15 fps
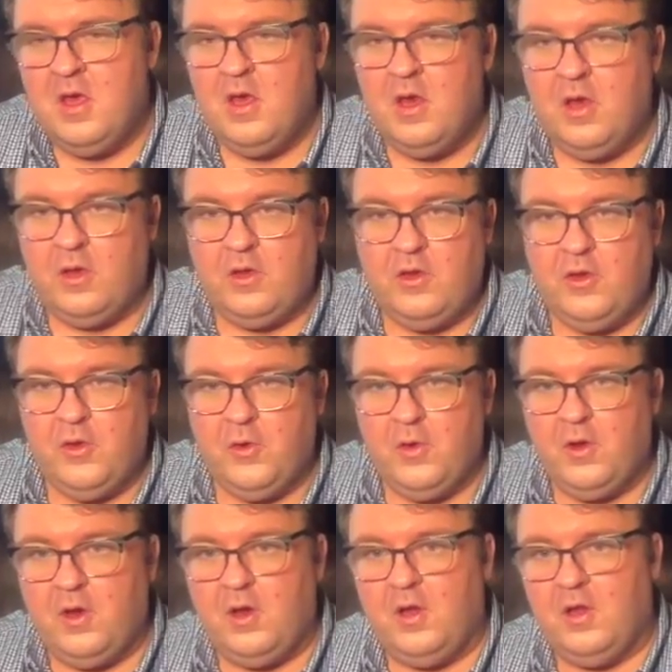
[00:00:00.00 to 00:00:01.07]
a
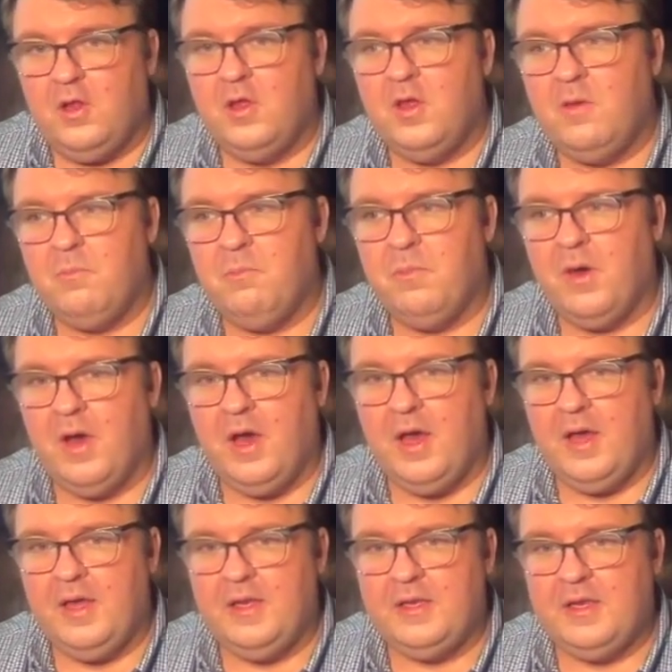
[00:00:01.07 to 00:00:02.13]
cure-all,
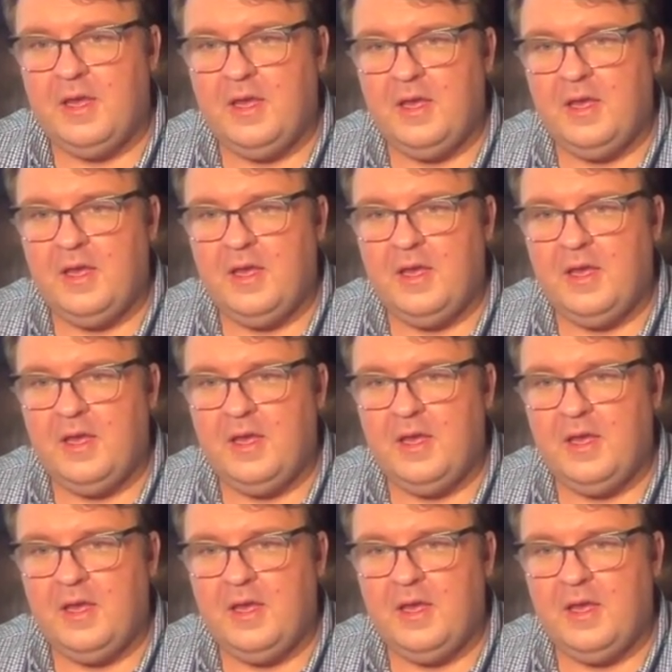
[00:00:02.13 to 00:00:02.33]
but